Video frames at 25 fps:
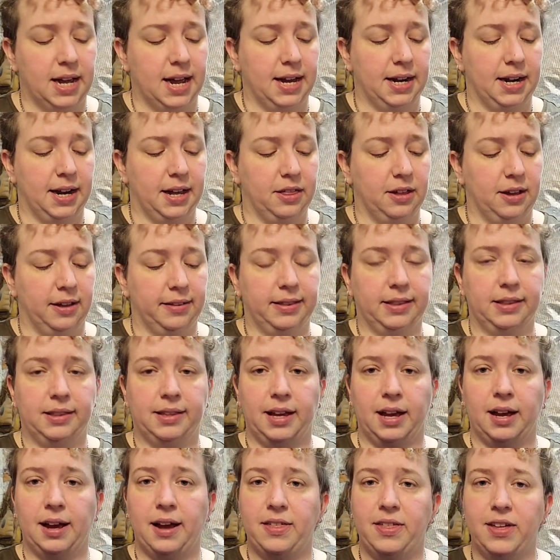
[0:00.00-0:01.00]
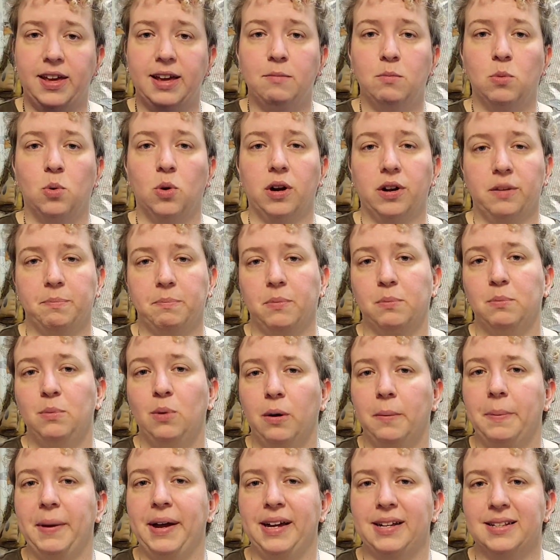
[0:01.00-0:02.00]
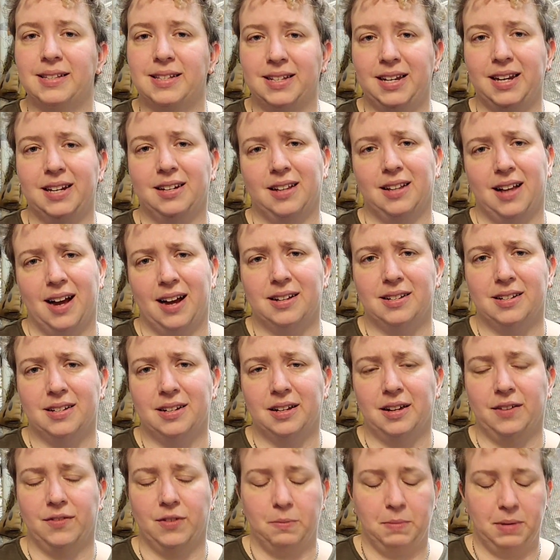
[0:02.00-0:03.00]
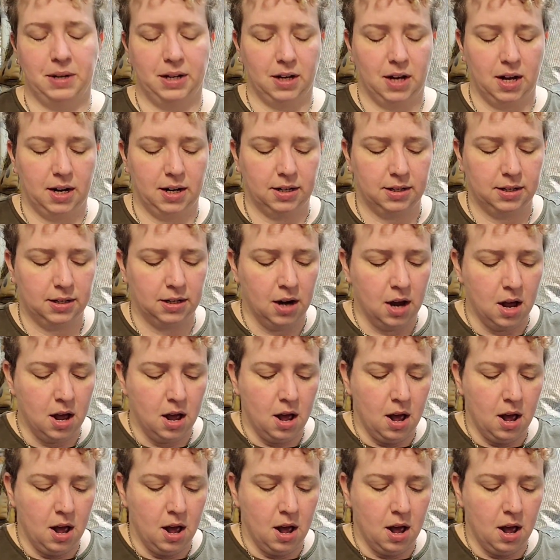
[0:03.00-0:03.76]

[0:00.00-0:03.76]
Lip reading: And I think more pants need elastic, if I'm being honest.